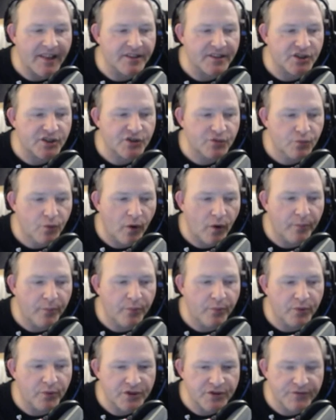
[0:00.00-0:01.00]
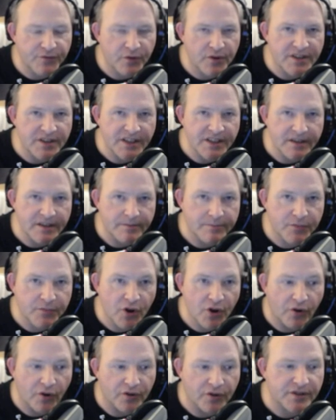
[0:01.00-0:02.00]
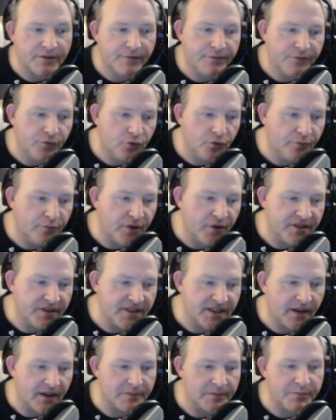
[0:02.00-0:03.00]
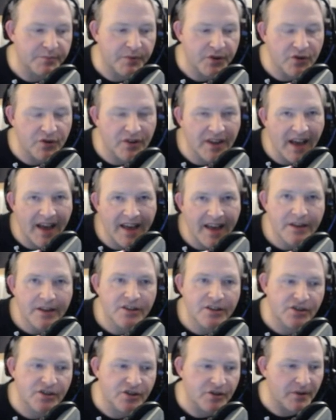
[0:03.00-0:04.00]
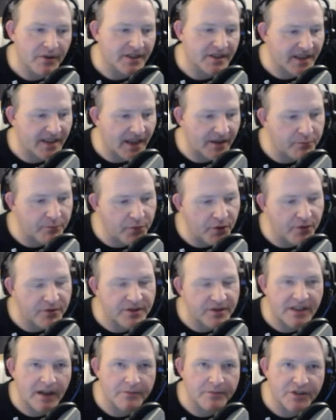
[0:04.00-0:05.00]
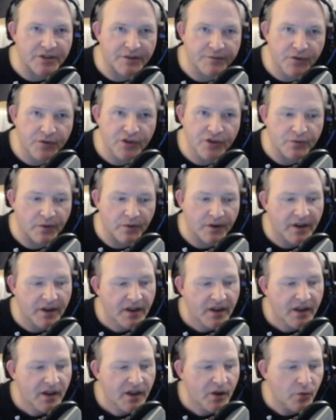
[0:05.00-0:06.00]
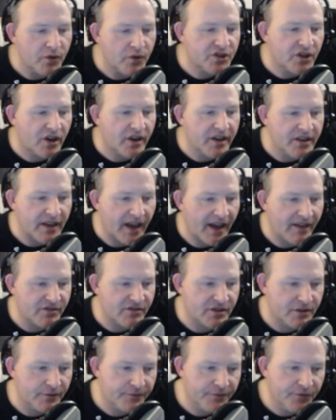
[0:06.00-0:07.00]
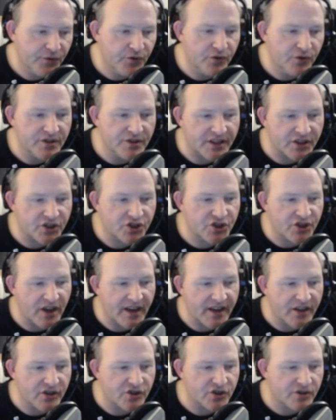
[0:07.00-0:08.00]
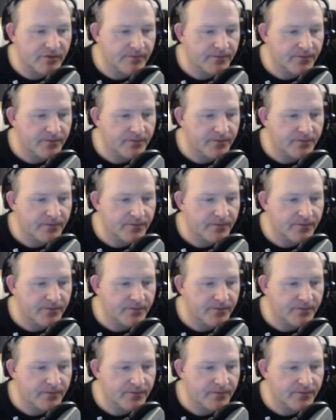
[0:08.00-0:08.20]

swap what you've already got for Brothers in Arms. But you can do it, get Brothers in Arms as the first one, which I have as the first exchange